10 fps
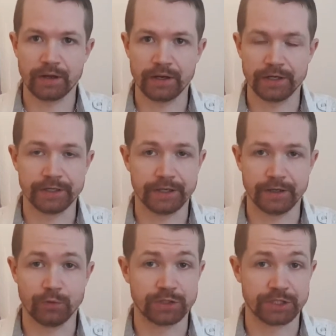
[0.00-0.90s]

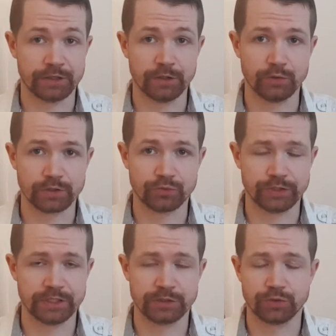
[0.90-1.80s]
which I know
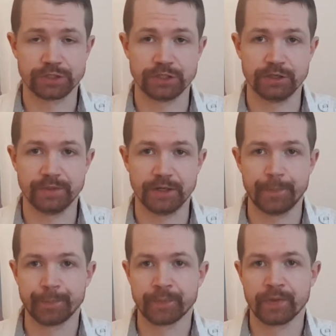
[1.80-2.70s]
it was gonna be.
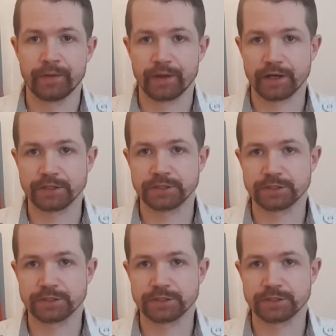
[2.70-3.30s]
I